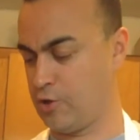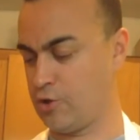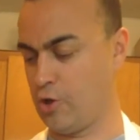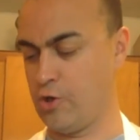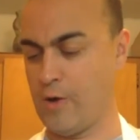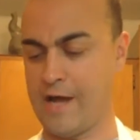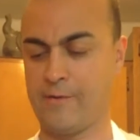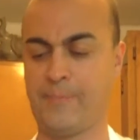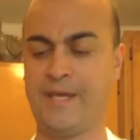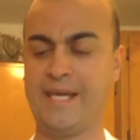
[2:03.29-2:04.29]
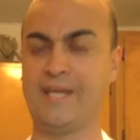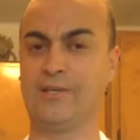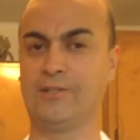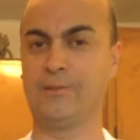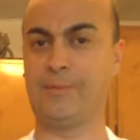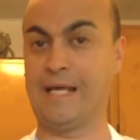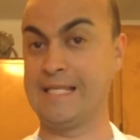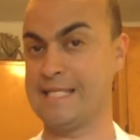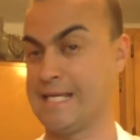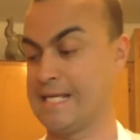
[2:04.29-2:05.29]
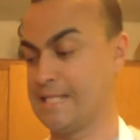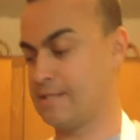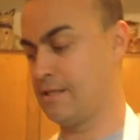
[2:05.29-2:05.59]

show you how to peel plantains.